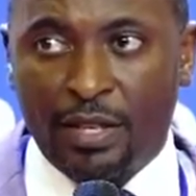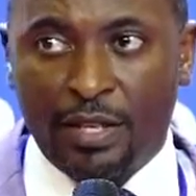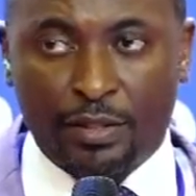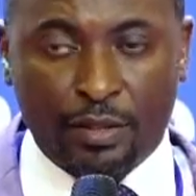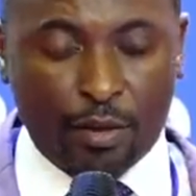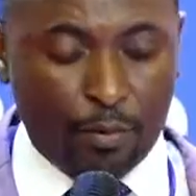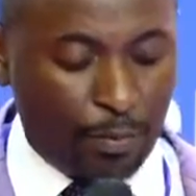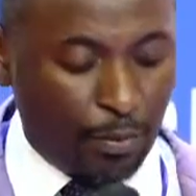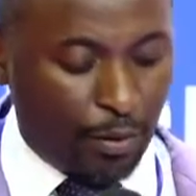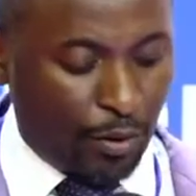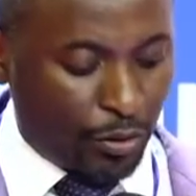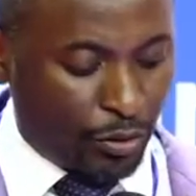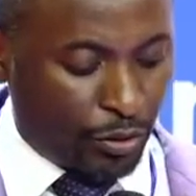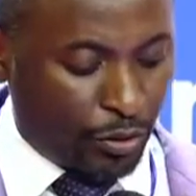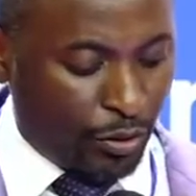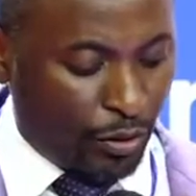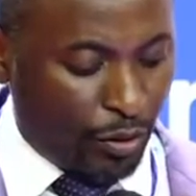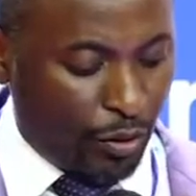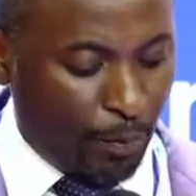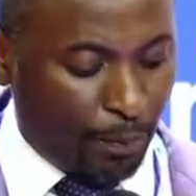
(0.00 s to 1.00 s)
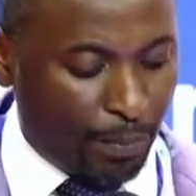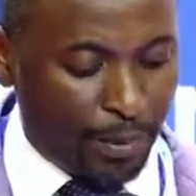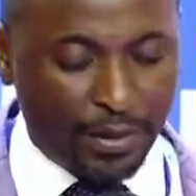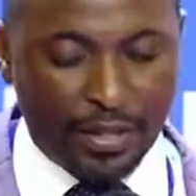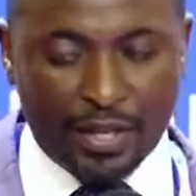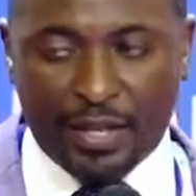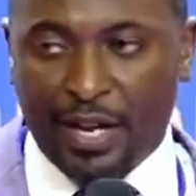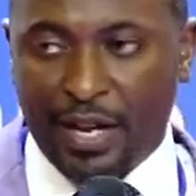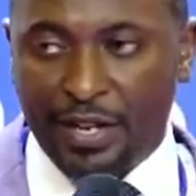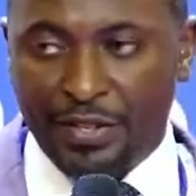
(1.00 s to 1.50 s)
it's also
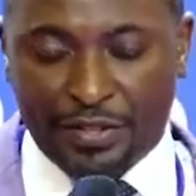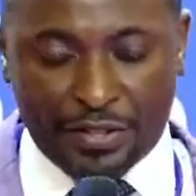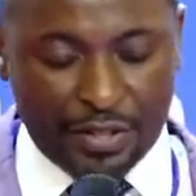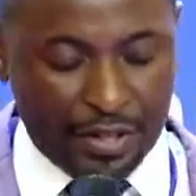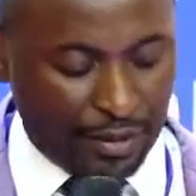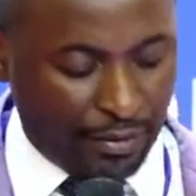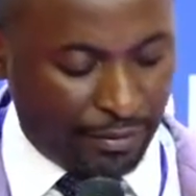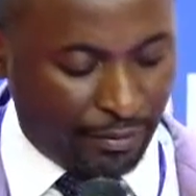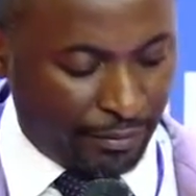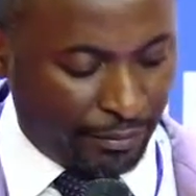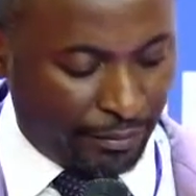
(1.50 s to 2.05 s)
helping the country.